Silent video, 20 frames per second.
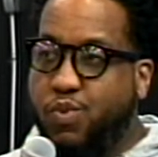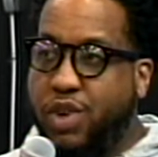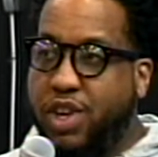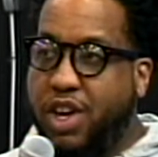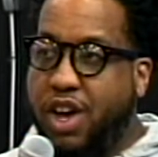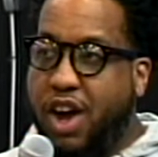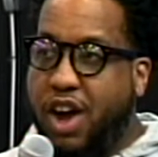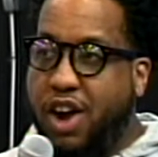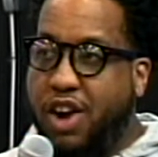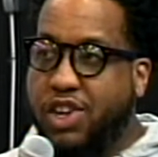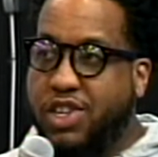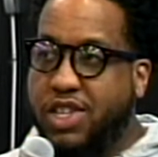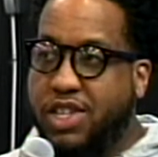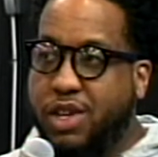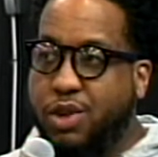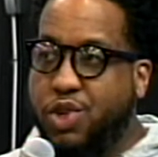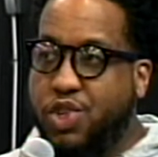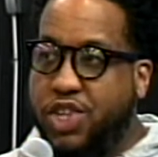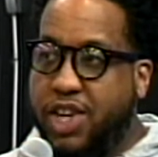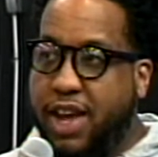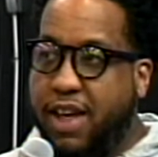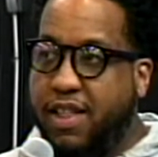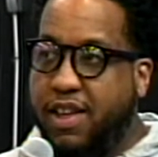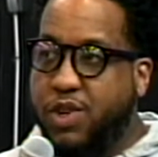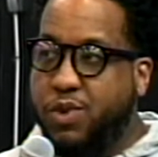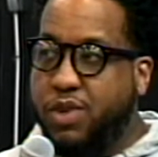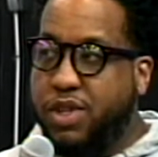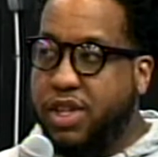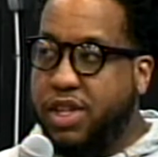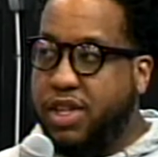we are still
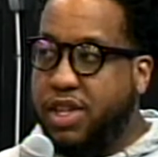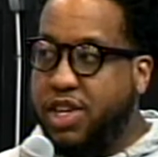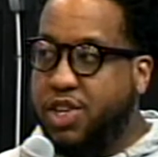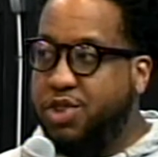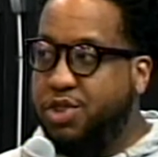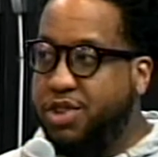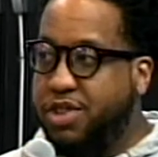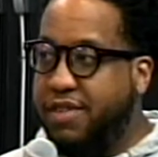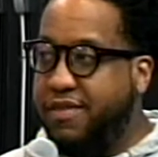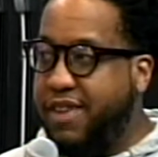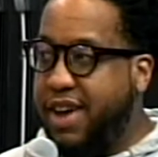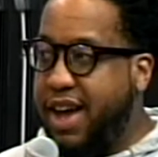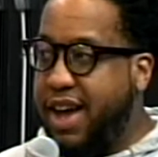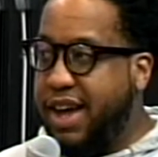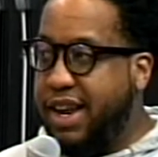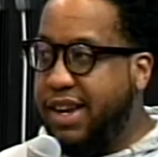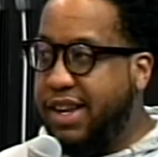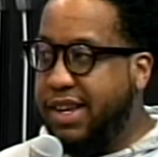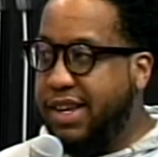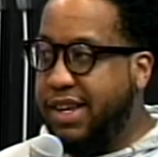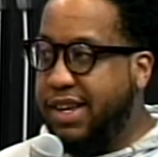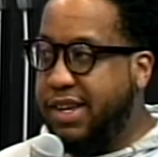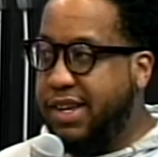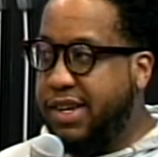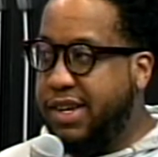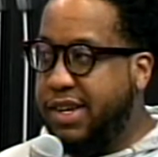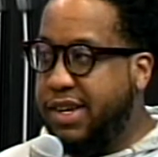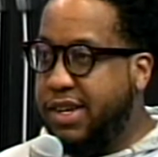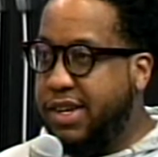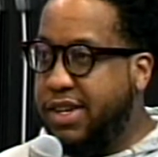challenged with the digital divide.
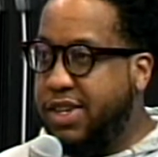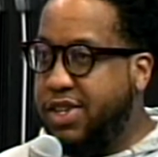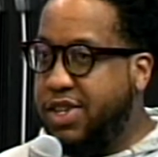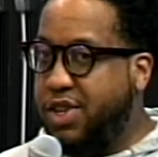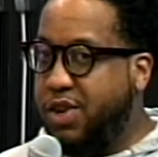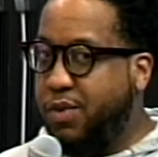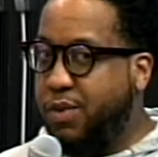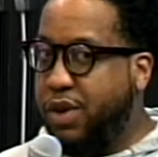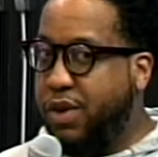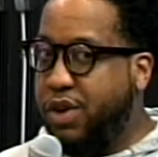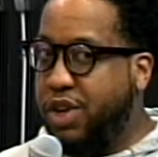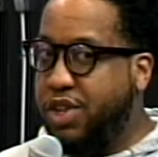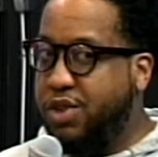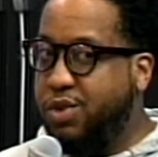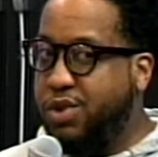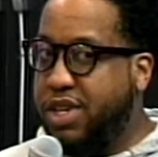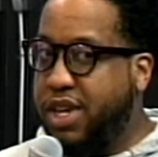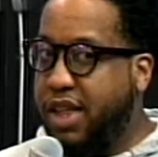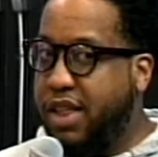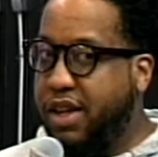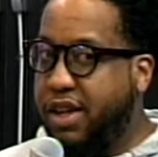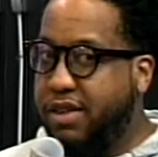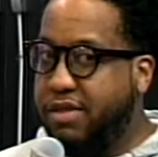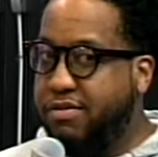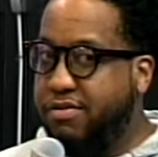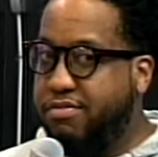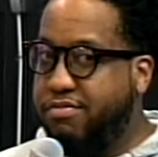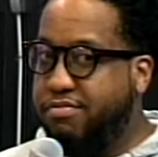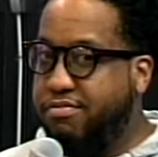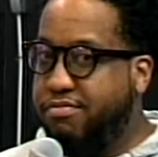So we're going to do
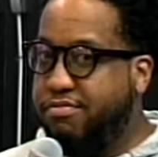tele